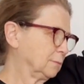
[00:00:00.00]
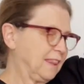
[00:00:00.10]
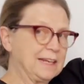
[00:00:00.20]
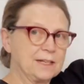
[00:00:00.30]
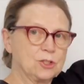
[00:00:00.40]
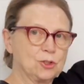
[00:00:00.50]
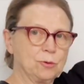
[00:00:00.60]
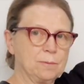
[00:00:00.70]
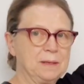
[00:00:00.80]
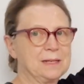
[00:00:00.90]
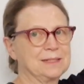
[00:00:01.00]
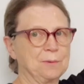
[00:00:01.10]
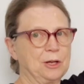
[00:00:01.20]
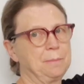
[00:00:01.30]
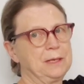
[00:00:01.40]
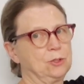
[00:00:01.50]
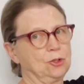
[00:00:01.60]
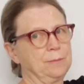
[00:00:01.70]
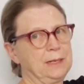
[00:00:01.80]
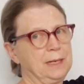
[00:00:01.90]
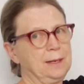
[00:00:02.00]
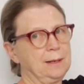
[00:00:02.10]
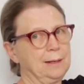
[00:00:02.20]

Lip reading: thickness to it because I'm going to be in Germany